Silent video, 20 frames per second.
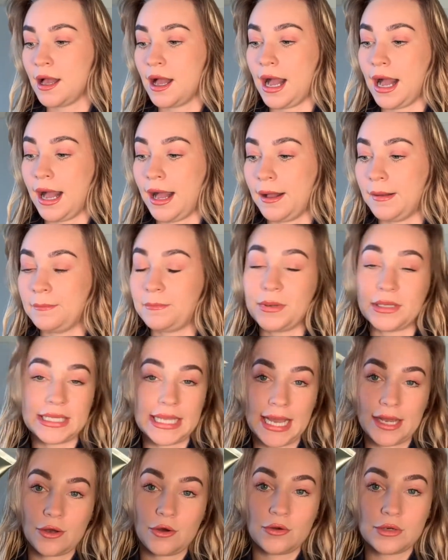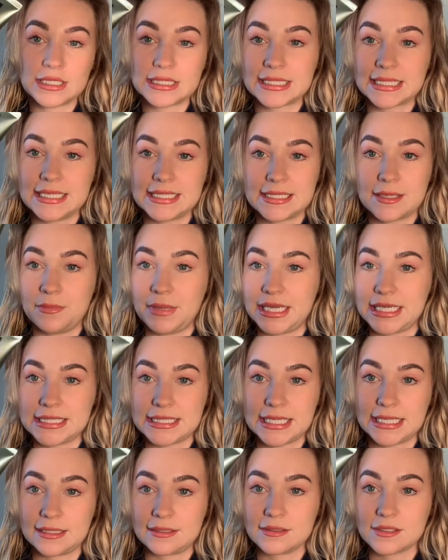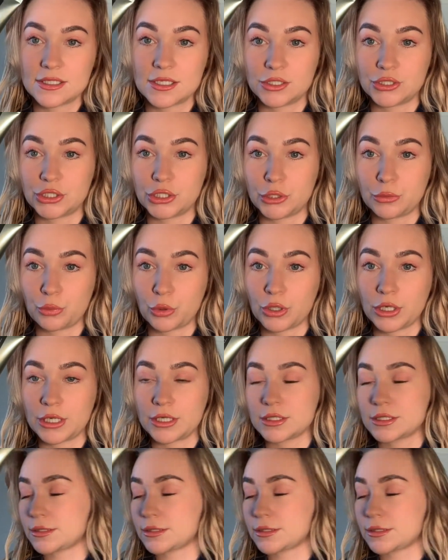But yeah, honestly, it's amazing. Such a good product.